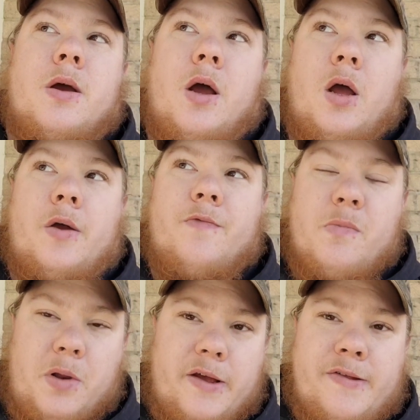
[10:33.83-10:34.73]
I
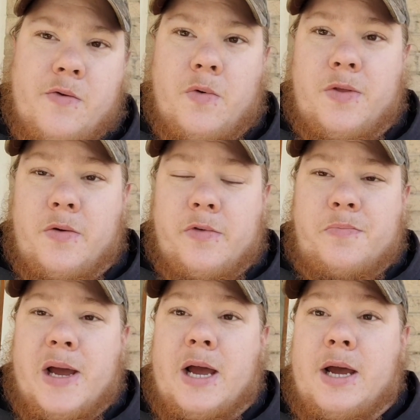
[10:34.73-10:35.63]
replaced the one that was
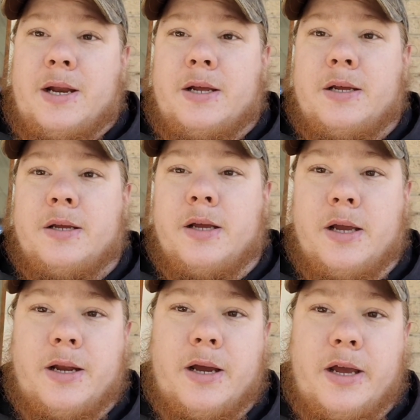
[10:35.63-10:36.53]
bad,
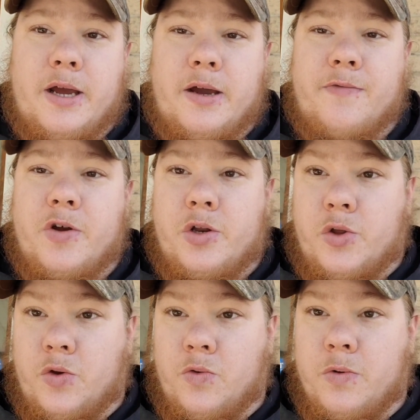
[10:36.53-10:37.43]
and I have
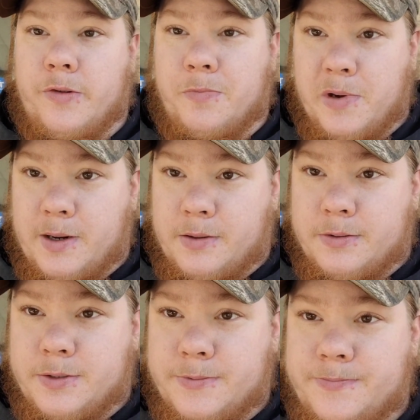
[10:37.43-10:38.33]
2
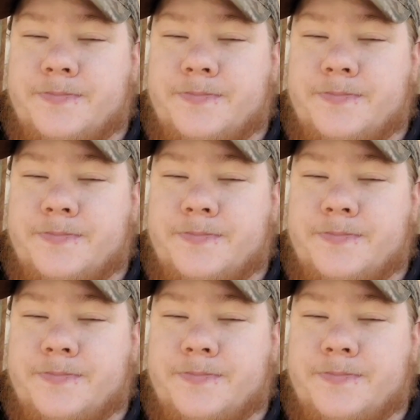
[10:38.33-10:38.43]
spares.